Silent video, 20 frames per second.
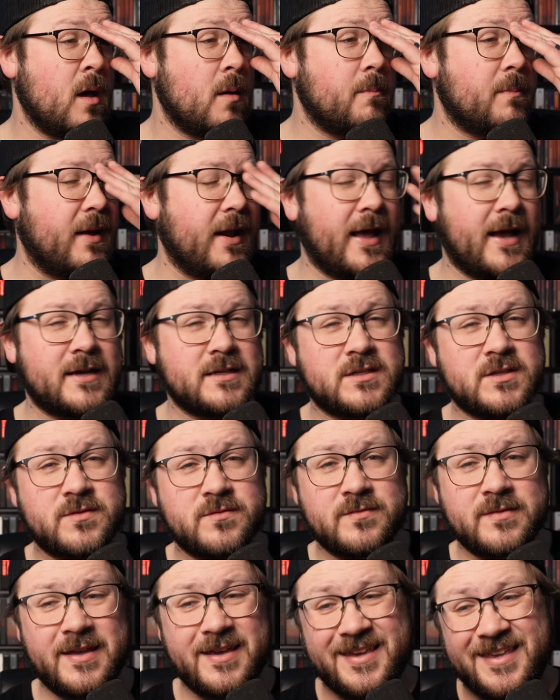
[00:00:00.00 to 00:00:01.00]
But
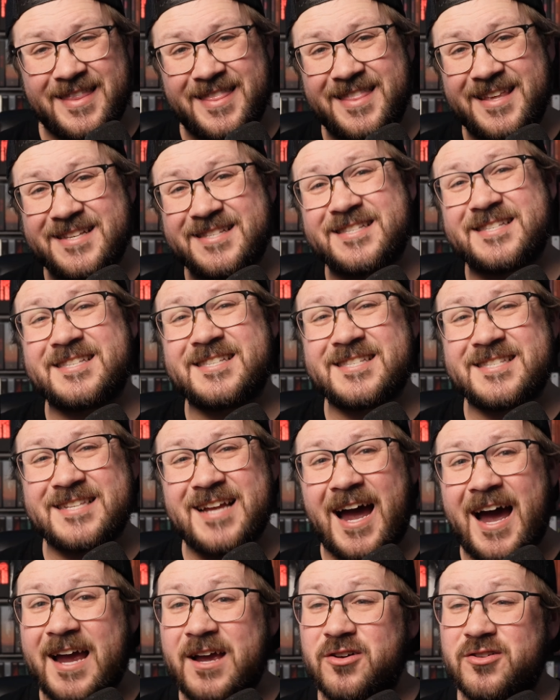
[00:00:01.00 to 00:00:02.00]
as like in this
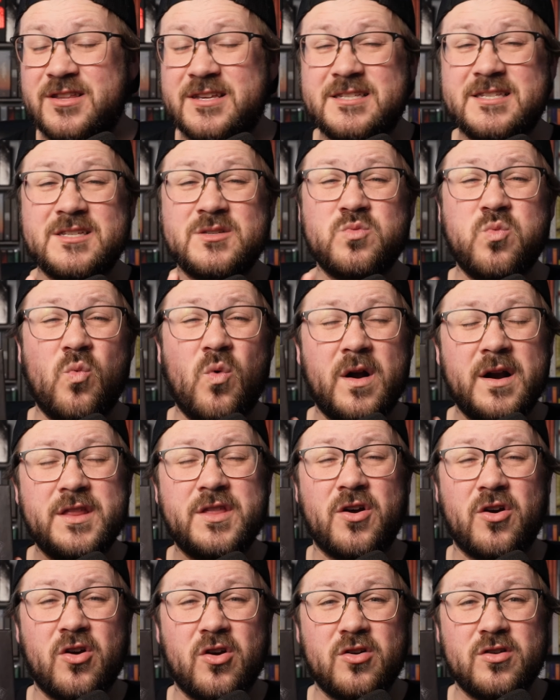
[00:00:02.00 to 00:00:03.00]
style, this is one of
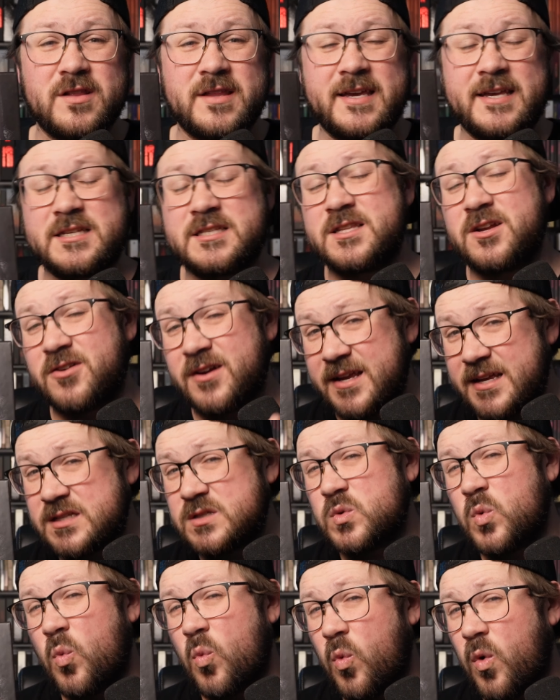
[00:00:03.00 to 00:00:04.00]
the earliest. There
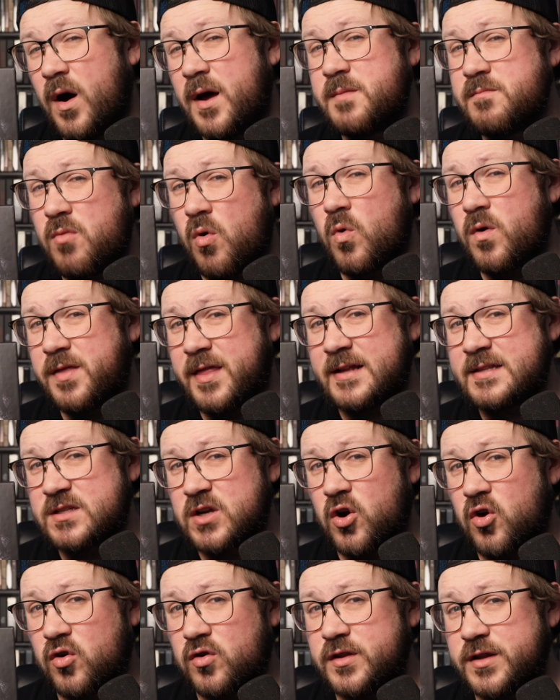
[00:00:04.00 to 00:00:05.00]
is one more that's
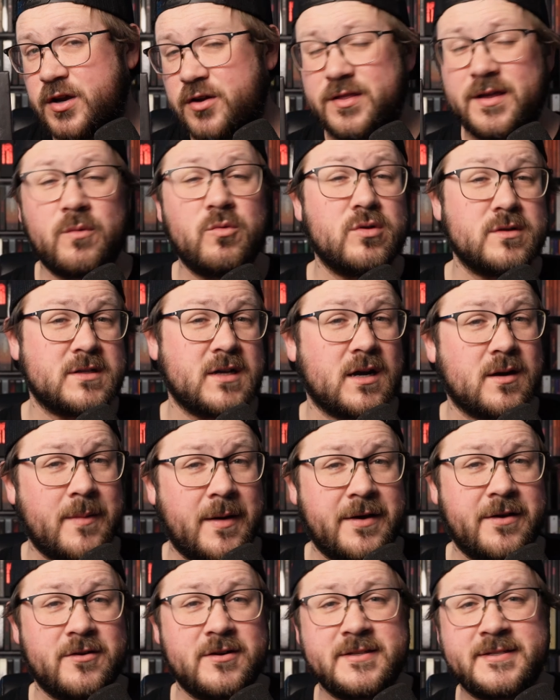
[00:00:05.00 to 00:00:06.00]
earlier that we'll talk
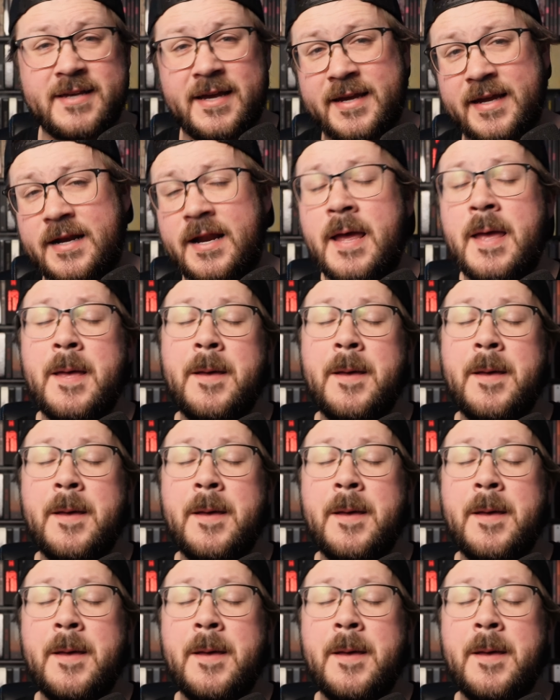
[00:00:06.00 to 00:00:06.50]
about here in a second.